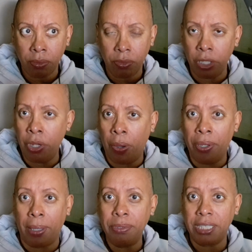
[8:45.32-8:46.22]
You know
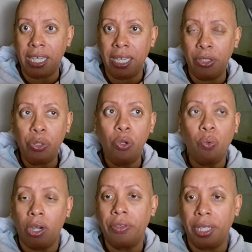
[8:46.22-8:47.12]
what I'm saying? You
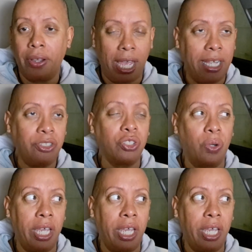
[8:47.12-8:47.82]
were their angel.